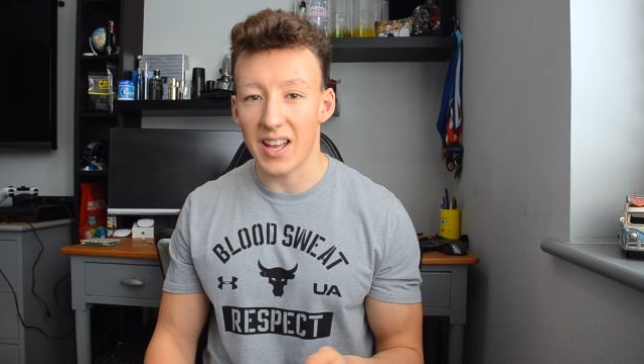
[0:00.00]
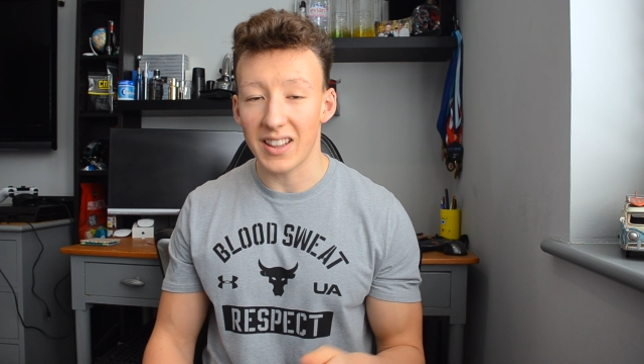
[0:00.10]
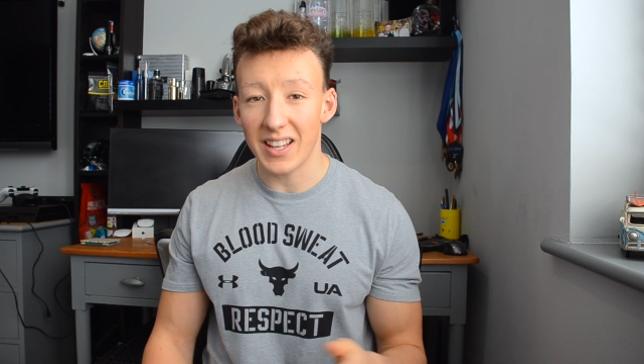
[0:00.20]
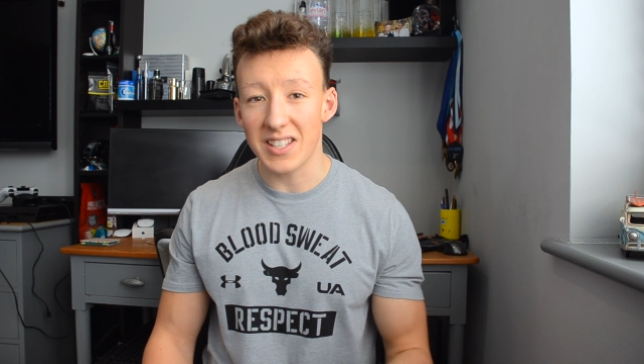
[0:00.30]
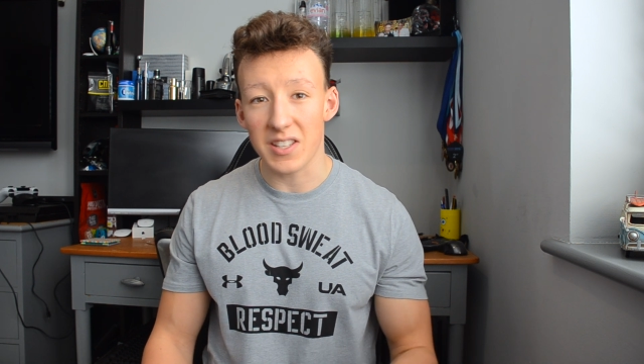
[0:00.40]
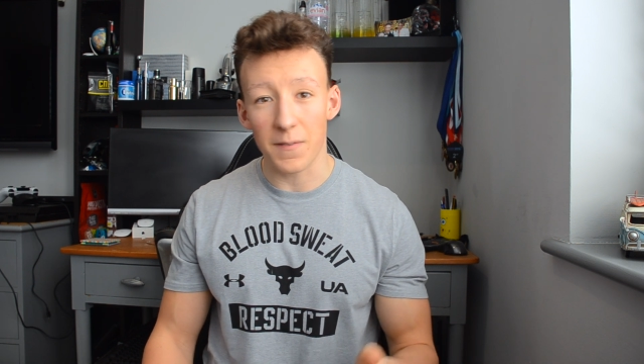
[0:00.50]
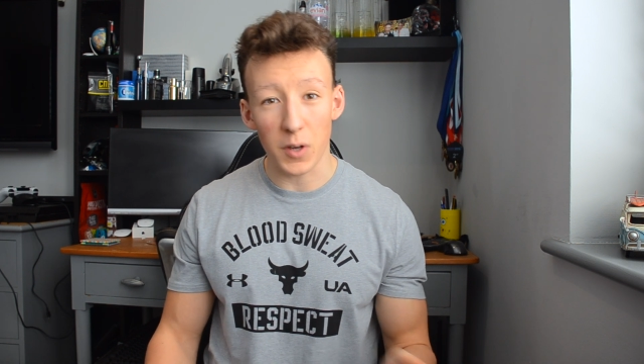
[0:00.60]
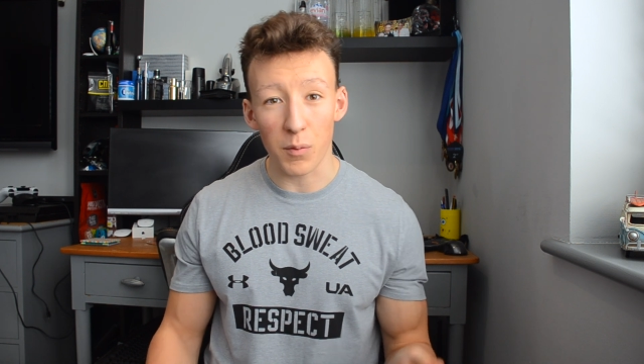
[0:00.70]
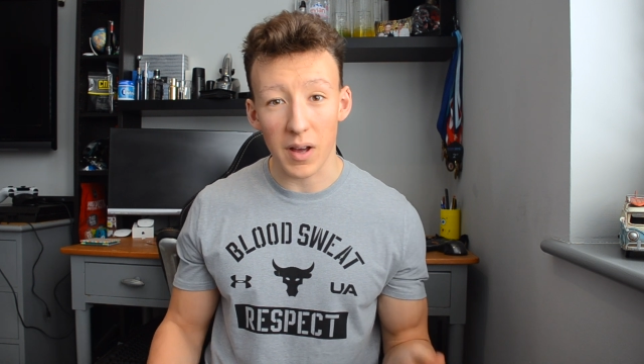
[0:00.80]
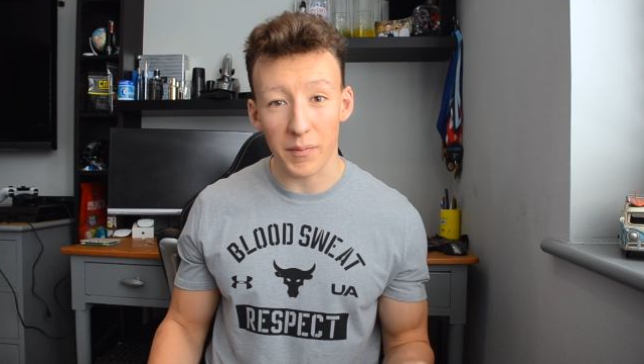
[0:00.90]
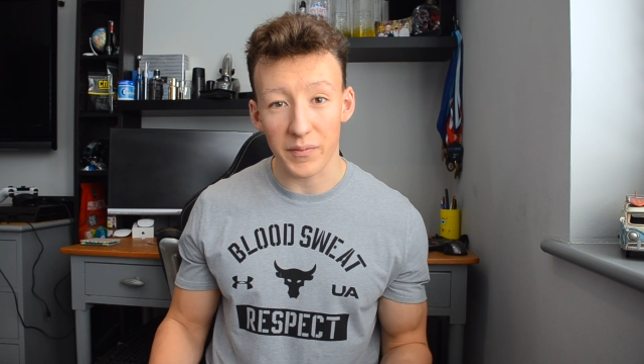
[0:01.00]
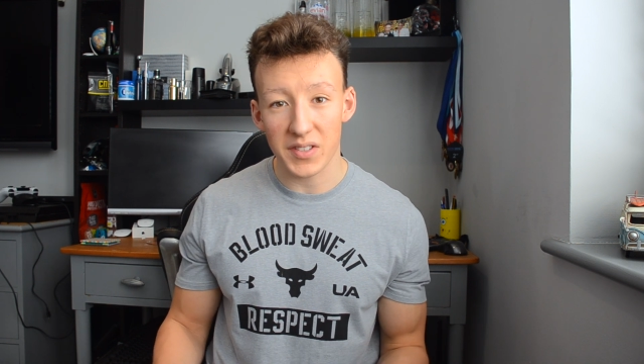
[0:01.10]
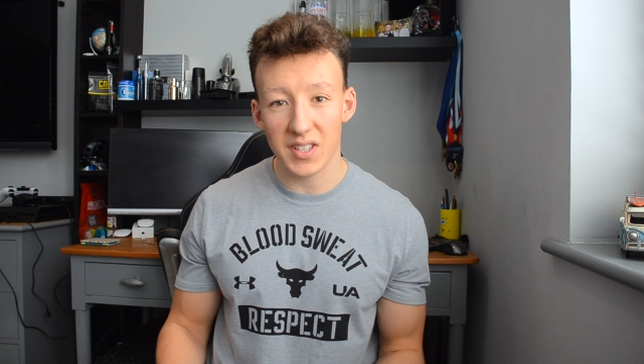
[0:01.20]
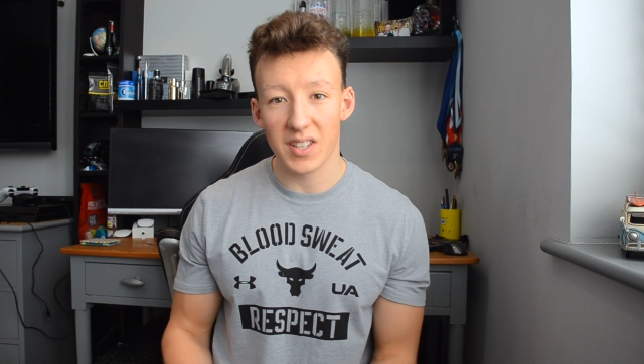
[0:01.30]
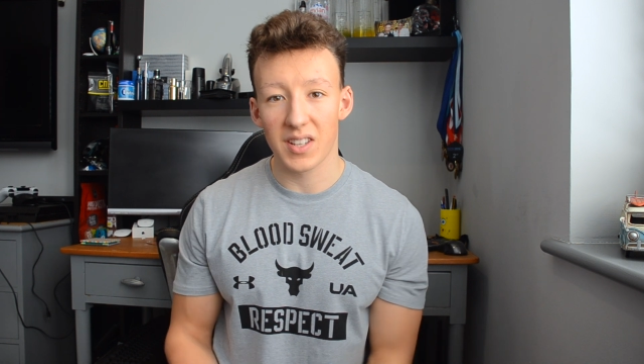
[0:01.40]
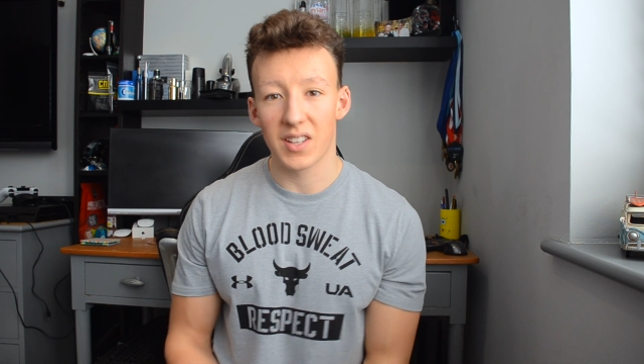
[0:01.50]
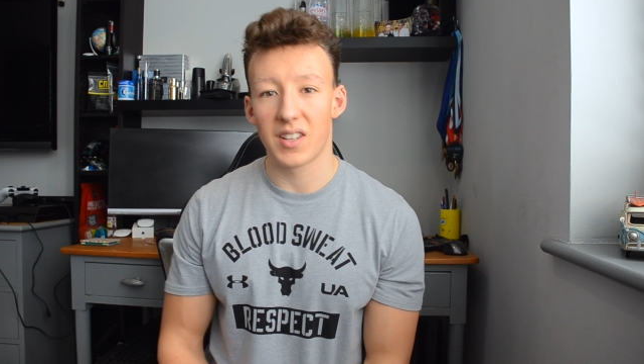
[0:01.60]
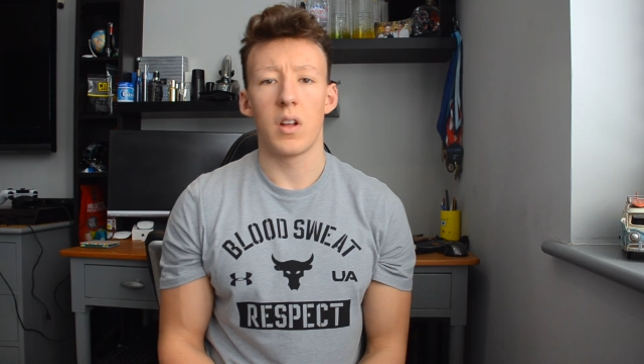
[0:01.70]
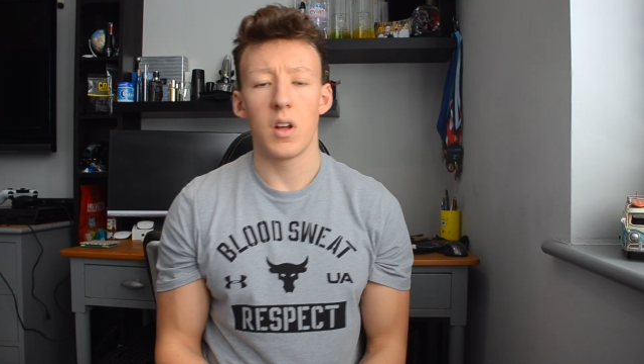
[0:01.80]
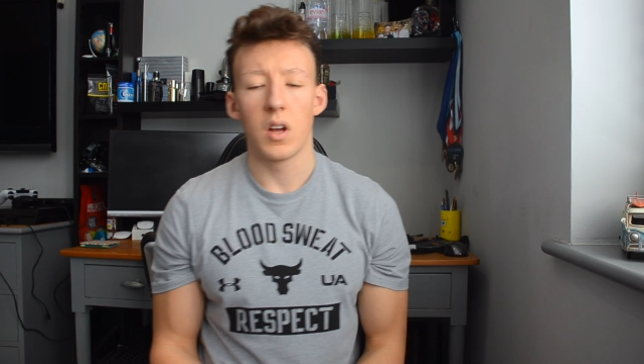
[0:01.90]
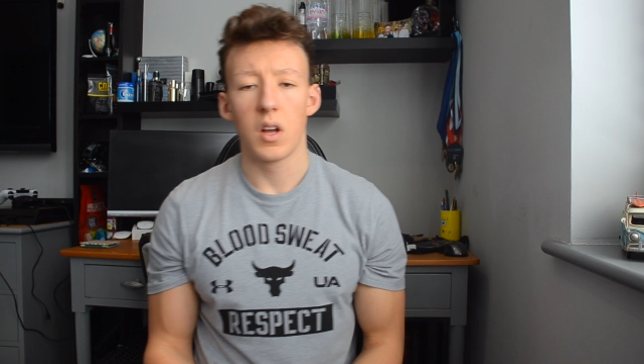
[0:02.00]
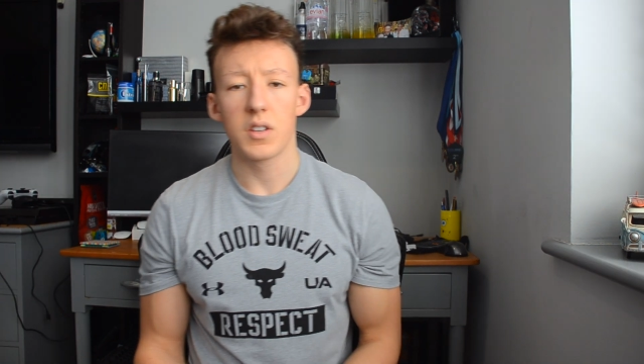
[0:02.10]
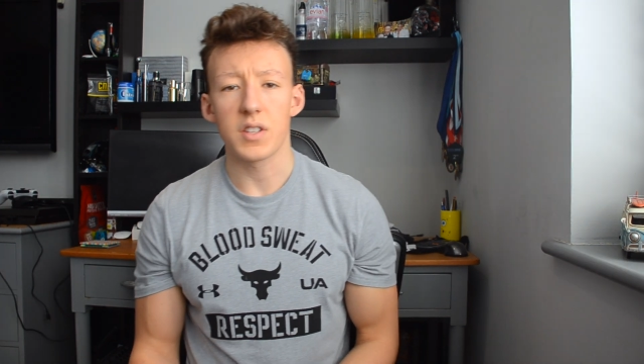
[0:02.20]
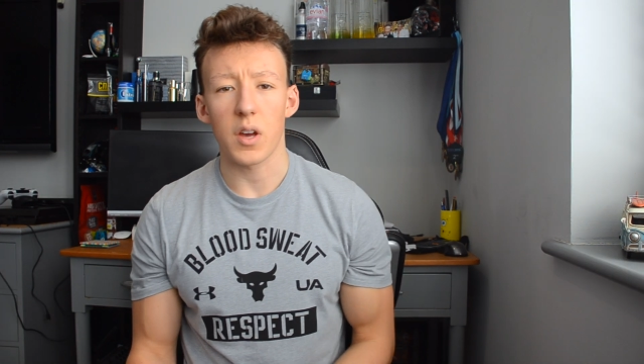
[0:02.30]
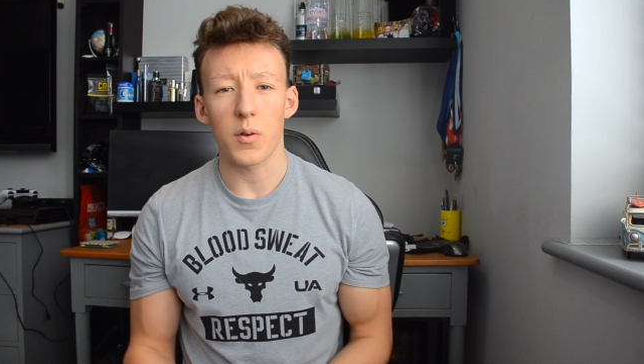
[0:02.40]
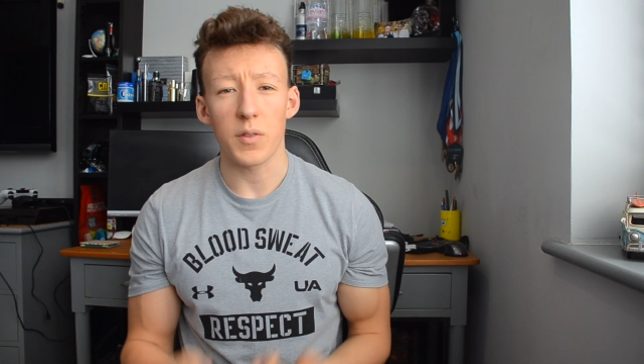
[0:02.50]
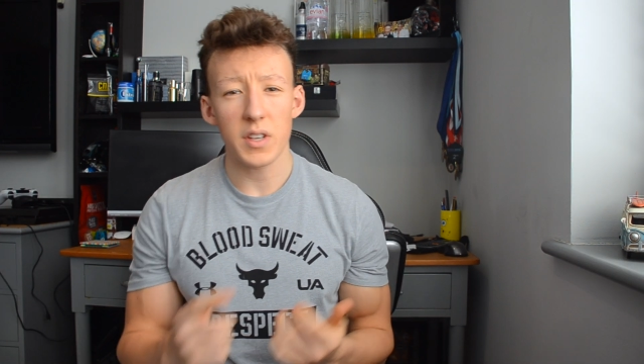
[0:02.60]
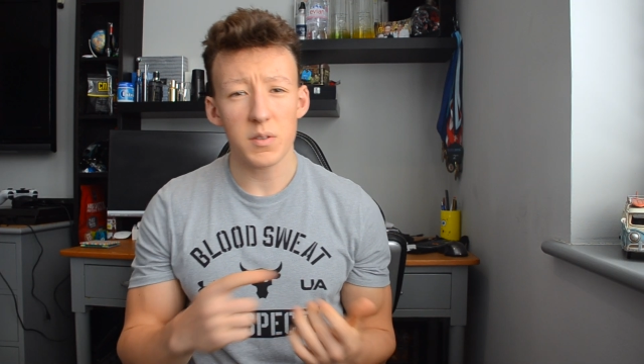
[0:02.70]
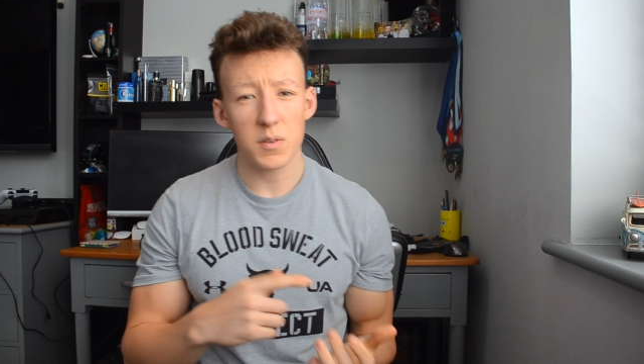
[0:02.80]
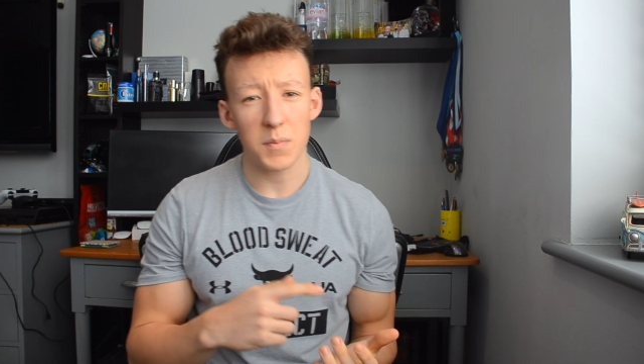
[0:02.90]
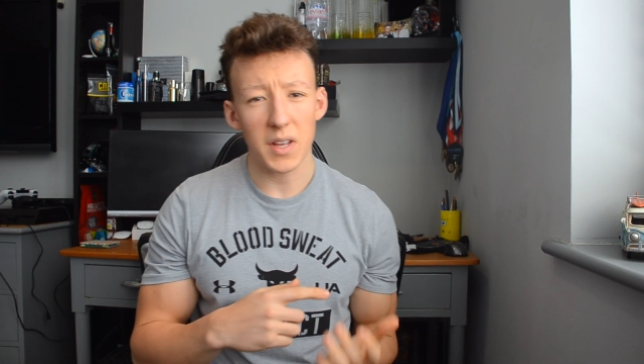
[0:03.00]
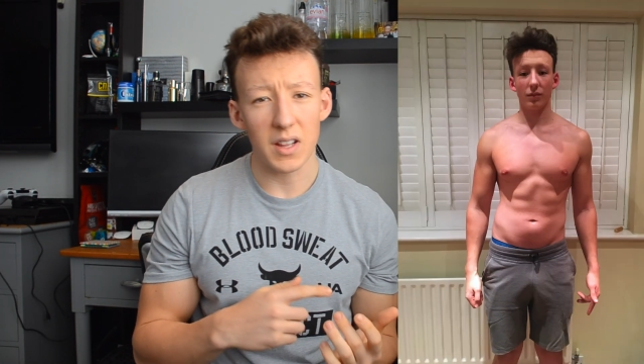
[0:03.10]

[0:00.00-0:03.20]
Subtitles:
at least a few months. So this was me